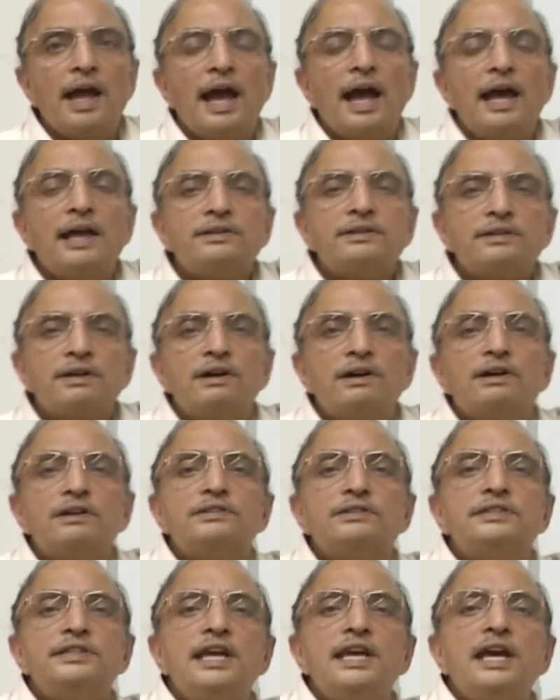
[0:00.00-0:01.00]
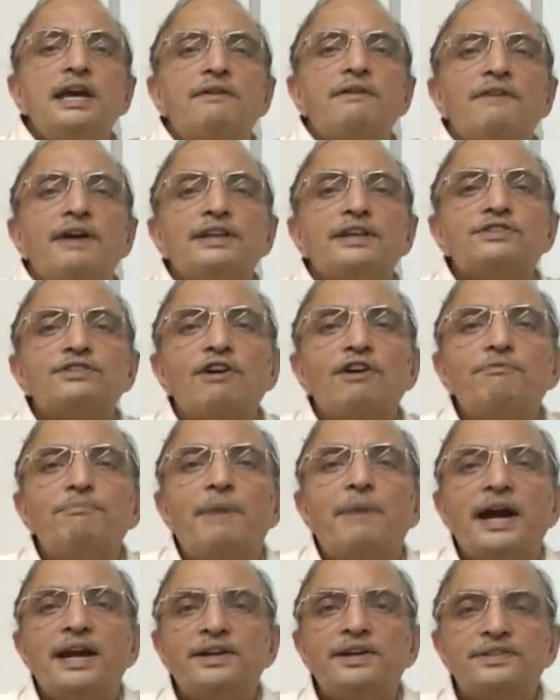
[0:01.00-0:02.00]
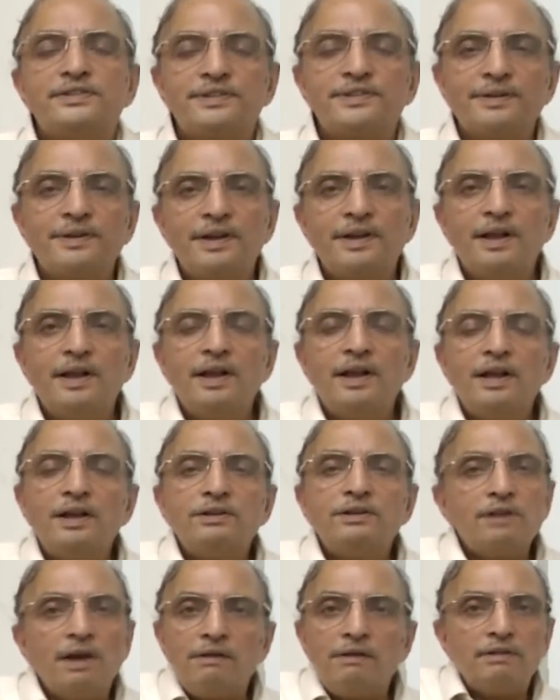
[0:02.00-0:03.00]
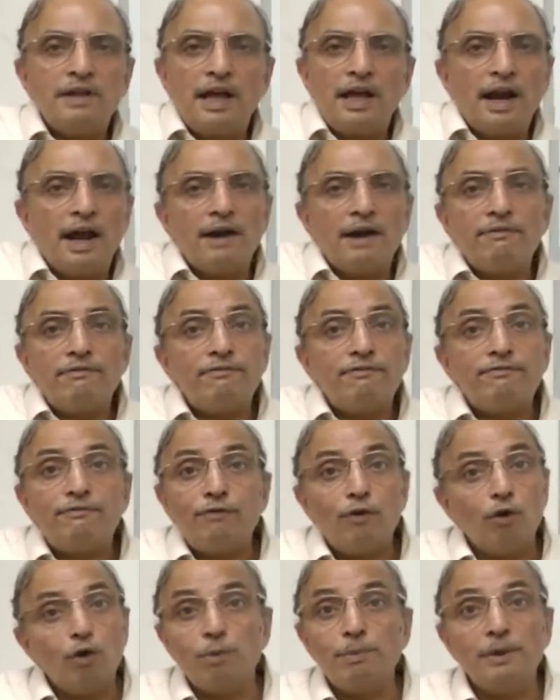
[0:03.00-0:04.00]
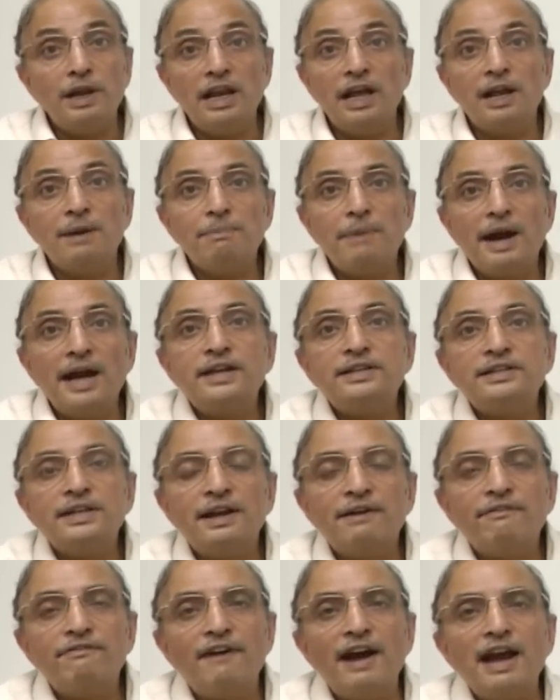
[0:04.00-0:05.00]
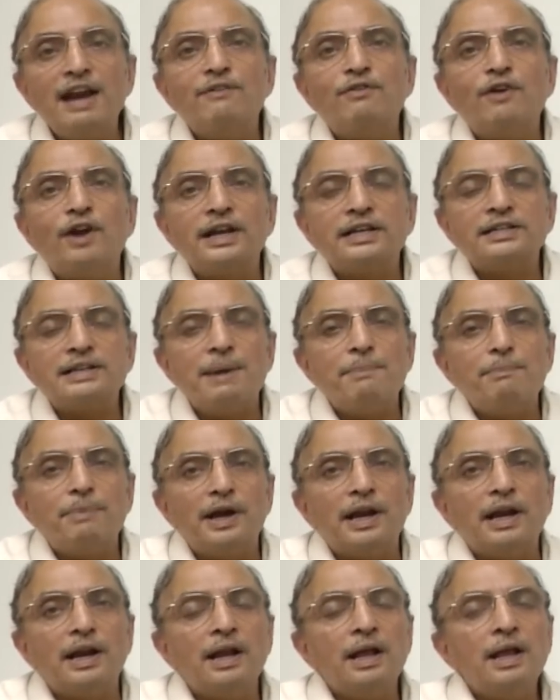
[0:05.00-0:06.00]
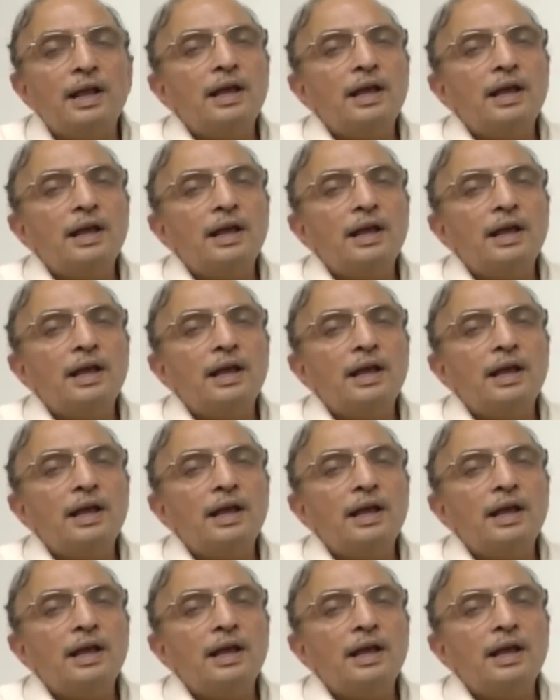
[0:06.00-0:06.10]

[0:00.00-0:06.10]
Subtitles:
as a sequence of bytes. So, if there are 4 million bytes in a file, for example,